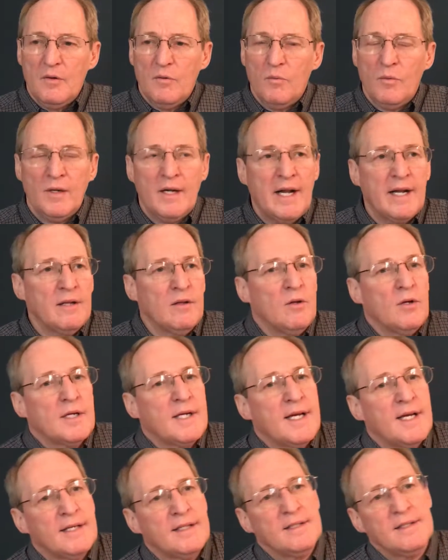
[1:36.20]
when I
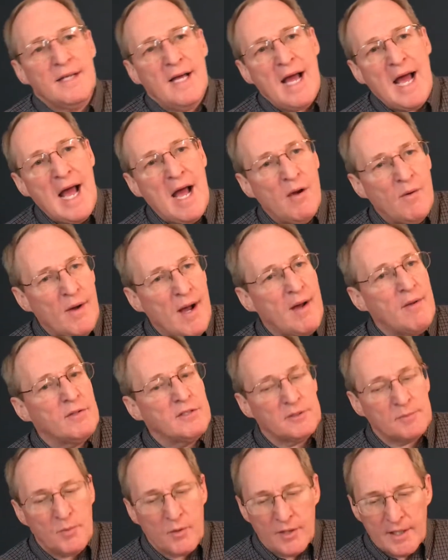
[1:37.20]
look at how I
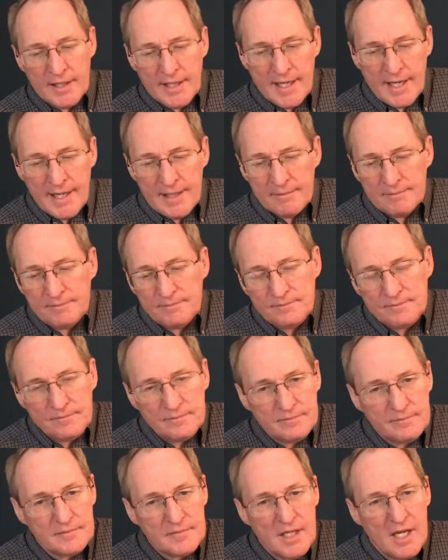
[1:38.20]
was born again,
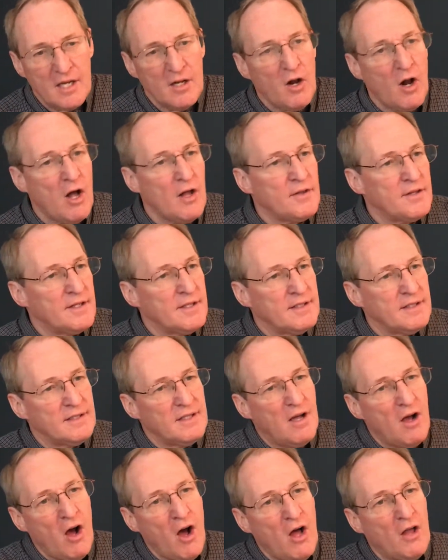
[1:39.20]
and all
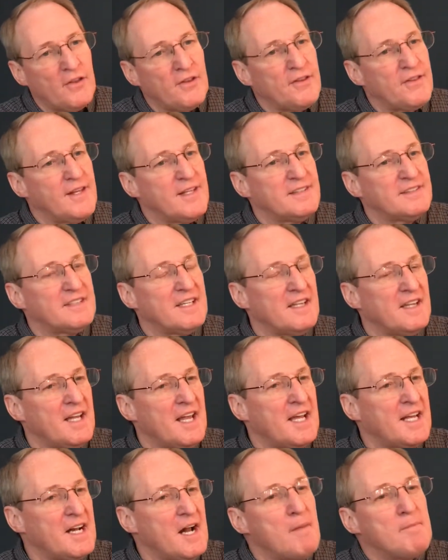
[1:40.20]
the things that
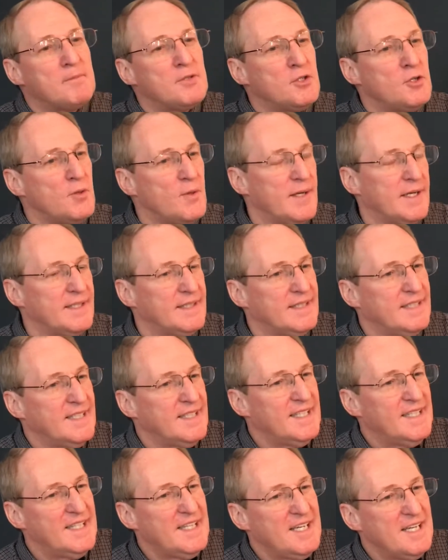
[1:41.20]
led up to it,
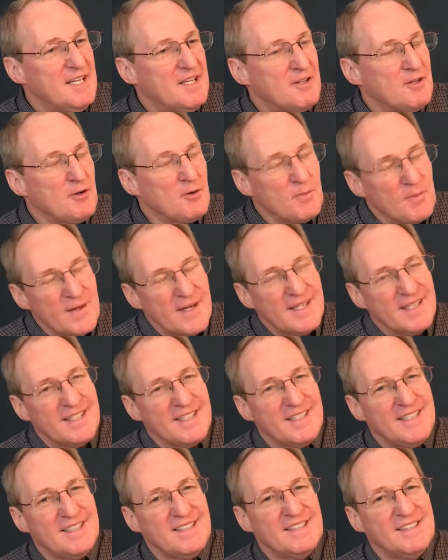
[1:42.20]
they're
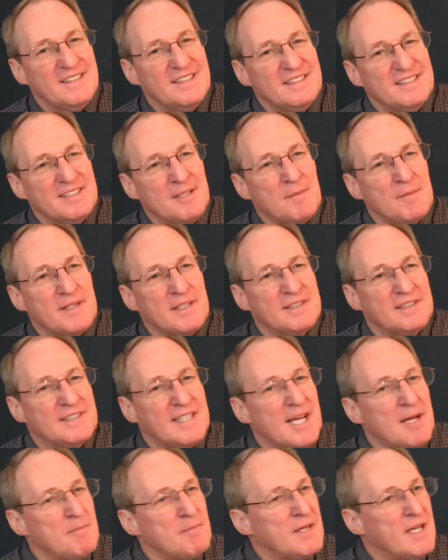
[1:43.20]
really some of the
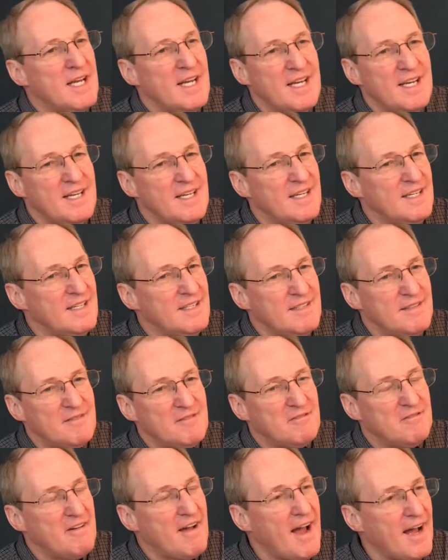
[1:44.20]
same key
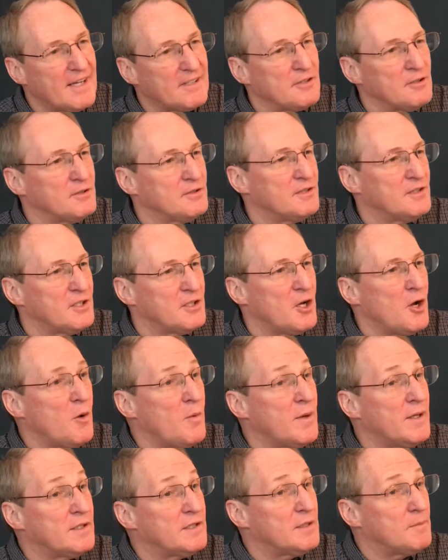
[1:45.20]
factors that
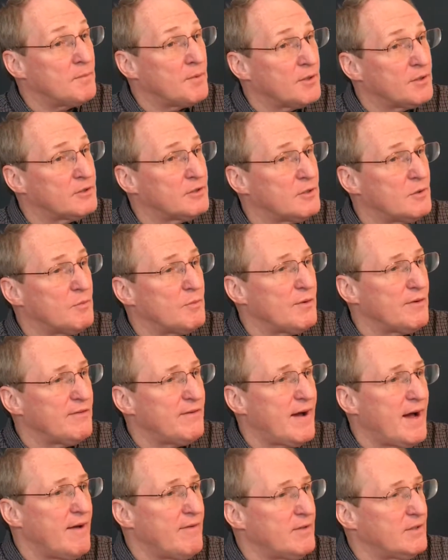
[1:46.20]
go into personal
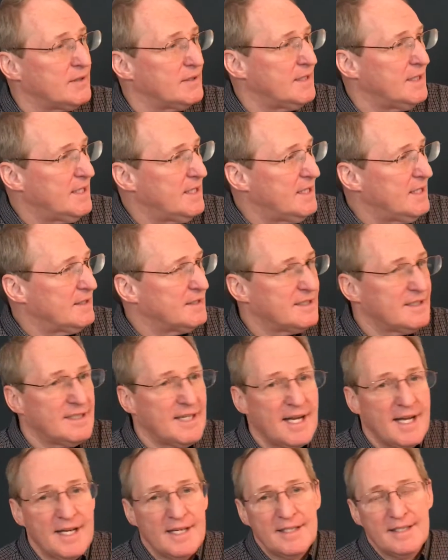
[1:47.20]
revival
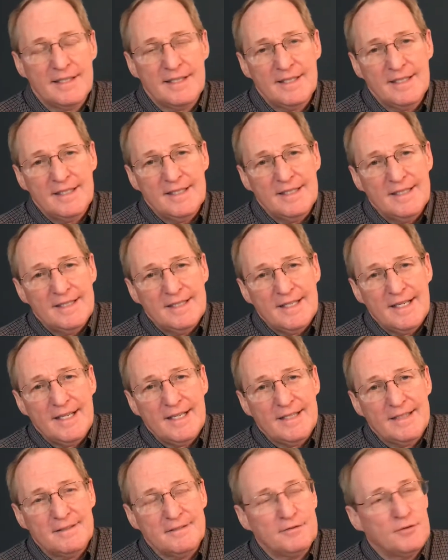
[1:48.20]
today,
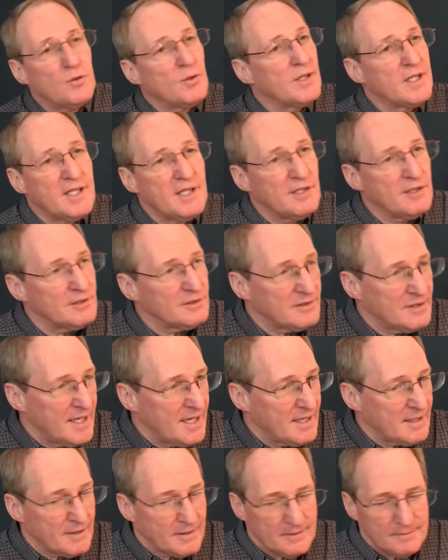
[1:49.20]
40 years
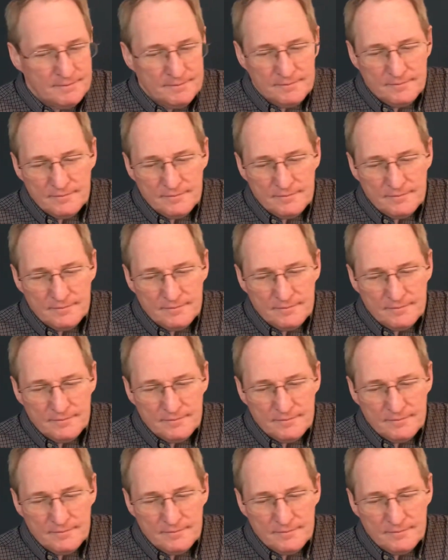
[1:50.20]
later.